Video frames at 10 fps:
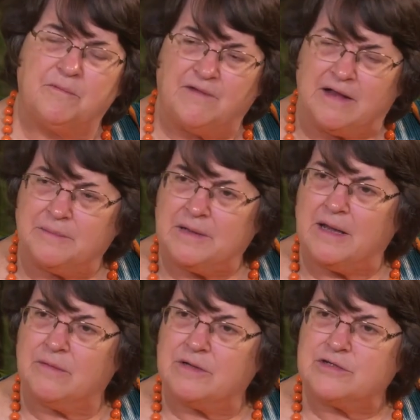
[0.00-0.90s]
vitamin
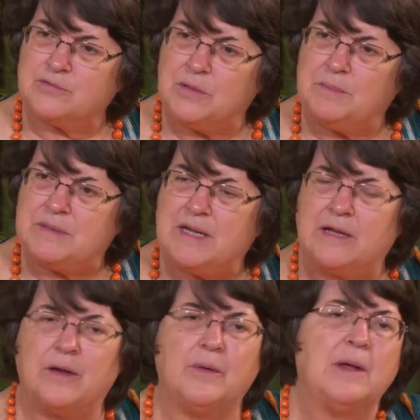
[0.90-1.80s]
A-rich sweet
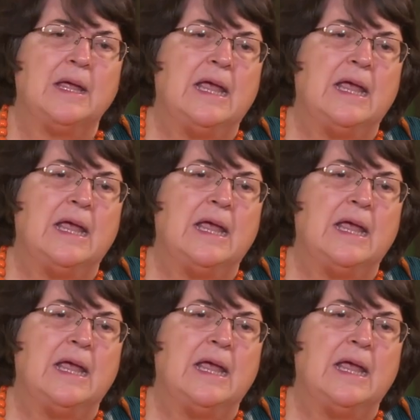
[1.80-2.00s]
potato